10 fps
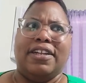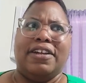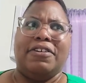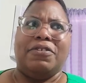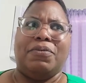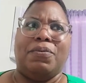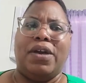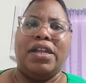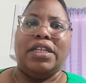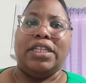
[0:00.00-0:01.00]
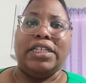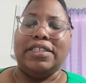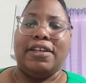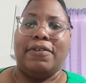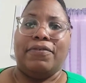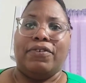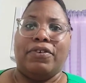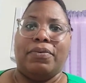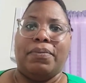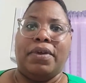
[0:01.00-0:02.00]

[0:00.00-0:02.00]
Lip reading: Like, where did this come from?